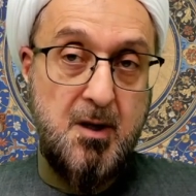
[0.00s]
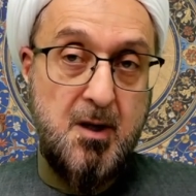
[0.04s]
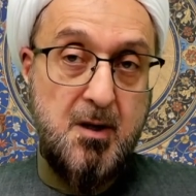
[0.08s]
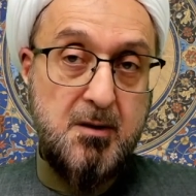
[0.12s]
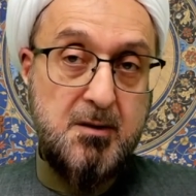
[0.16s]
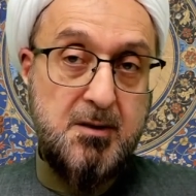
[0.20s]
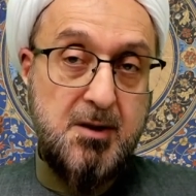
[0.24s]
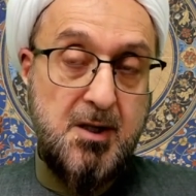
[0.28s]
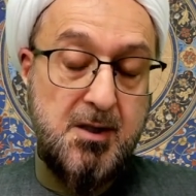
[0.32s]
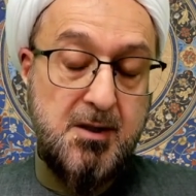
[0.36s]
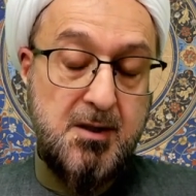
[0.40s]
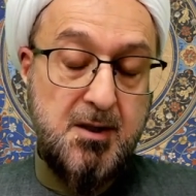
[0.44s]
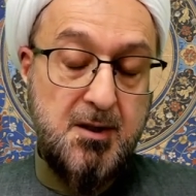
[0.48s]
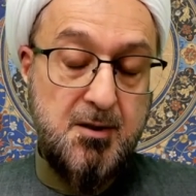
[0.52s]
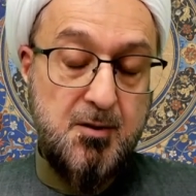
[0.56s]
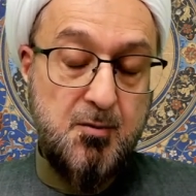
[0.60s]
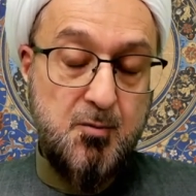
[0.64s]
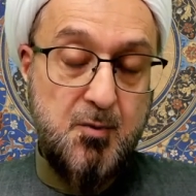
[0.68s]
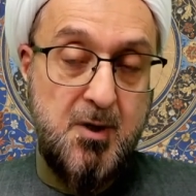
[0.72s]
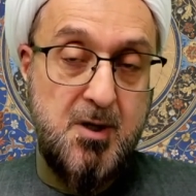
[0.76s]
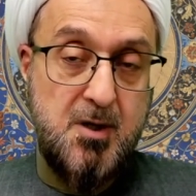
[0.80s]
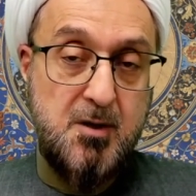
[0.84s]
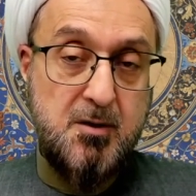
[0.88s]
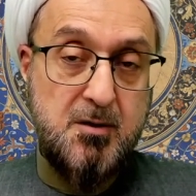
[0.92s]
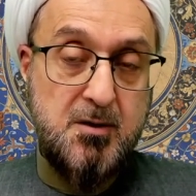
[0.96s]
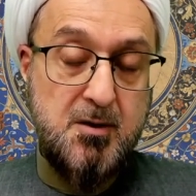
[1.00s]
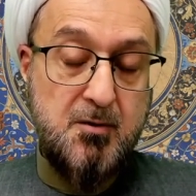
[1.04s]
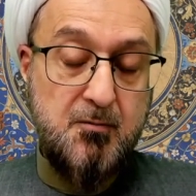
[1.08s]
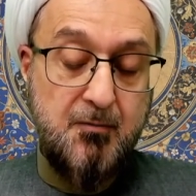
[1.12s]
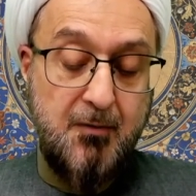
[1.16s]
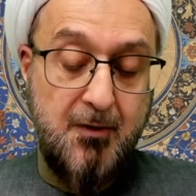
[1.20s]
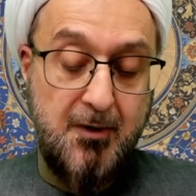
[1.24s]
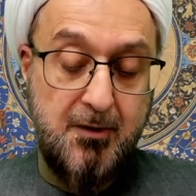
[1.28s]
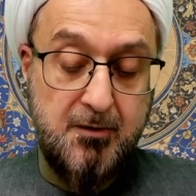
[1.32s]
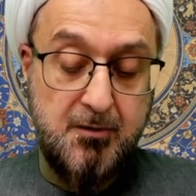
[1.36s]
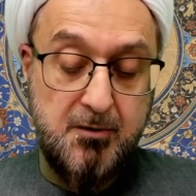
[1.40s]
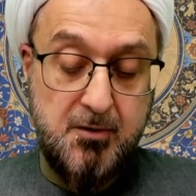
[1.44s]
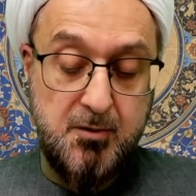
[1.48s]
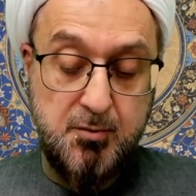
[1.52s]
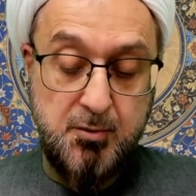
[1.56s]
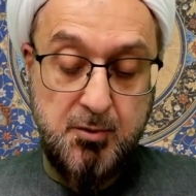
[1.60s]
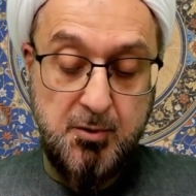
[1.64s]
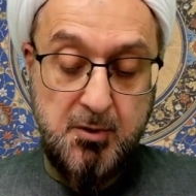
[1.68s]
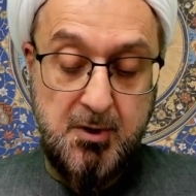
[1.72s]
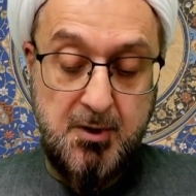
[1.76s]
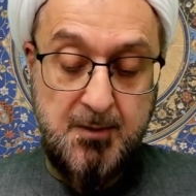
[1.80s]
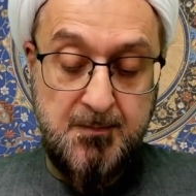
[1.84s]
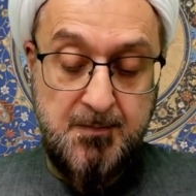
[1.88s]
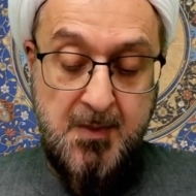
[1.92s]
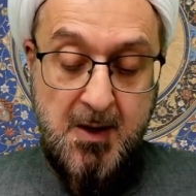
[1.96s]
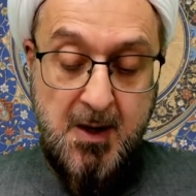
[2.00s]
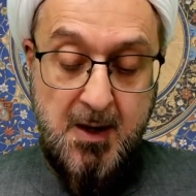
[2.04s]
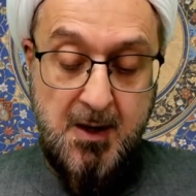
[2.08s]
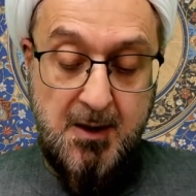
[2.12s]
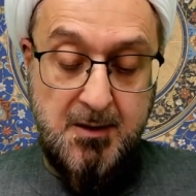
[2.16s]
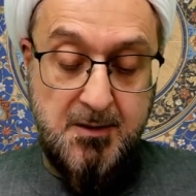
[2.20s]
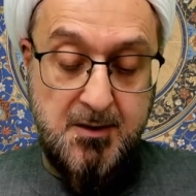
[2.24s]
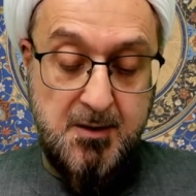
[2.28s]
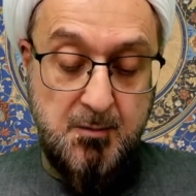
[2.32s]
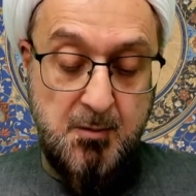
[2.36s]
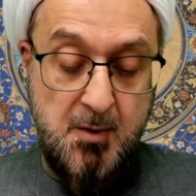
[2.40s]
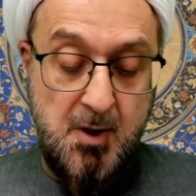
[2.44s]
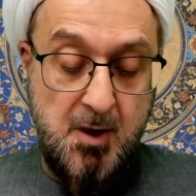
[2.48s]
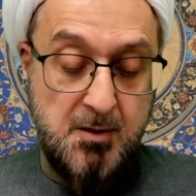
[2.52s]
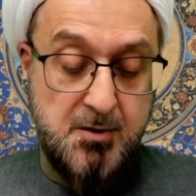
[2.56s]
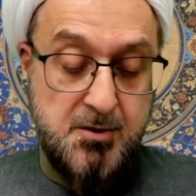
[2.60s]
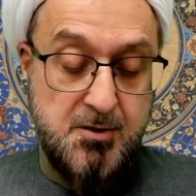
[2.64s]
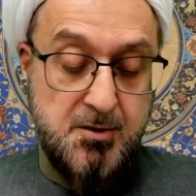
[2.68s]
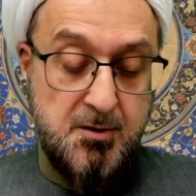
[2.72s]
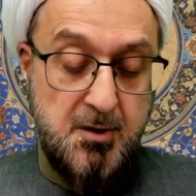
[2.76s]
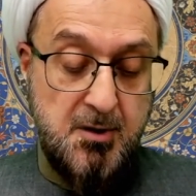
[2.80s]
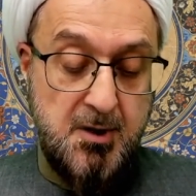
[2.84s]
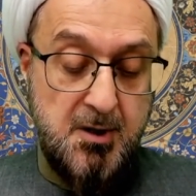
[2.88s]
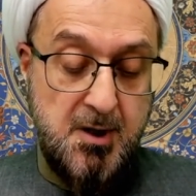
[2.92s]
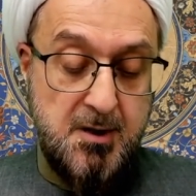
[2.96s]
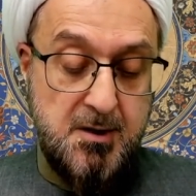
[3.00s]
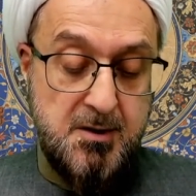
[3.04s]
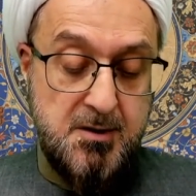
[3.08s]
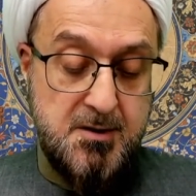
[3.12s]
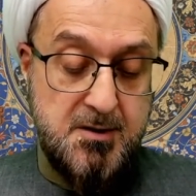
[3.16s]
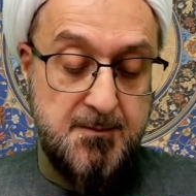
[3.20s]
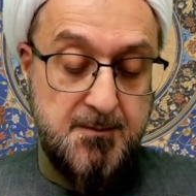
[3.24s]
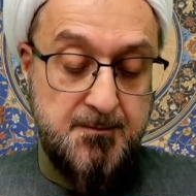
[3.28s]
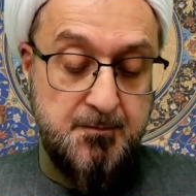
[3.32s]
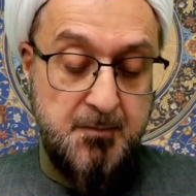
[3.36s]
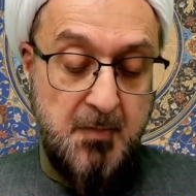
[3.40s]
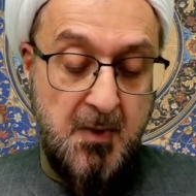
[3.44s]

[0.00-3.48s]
taken away, the vulnerable and the marginalized.